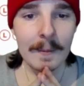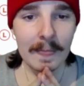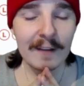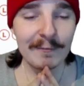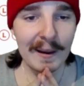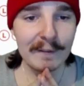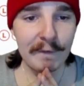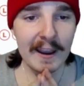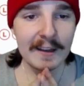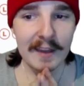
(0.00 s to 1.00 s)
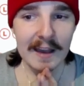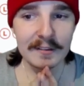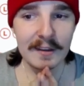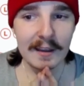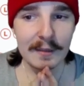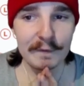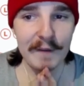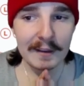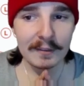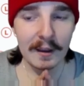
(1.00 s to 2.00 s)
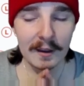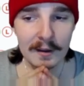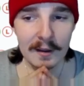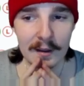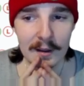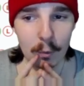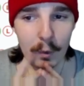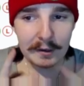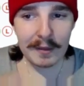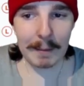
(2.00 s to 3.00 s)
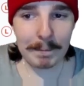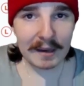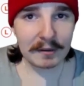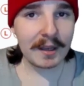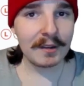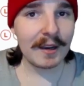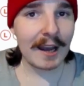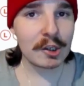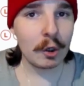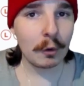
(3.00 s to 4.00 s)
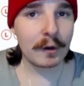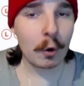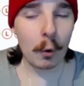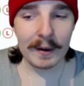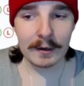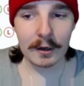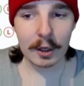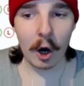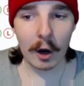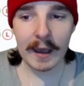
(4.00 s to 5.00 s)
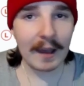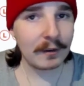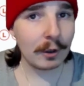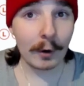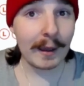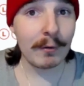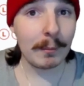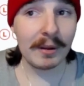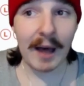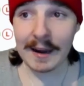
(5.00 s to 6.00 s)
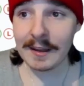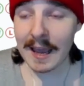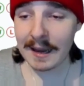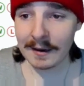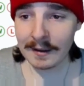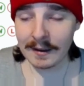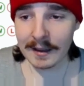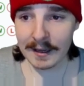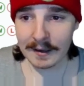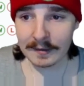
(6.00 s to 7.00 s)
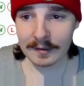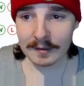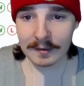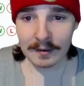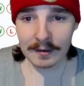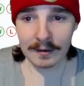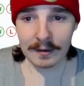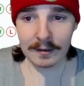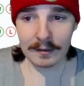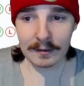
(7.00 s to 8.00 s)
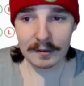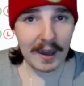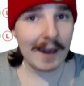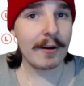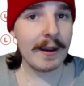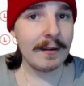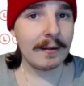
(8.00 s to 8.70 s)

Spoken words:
have been fantastic. And the fact that one of their best internationals, Quinton de Kock, has not even played yet is scary,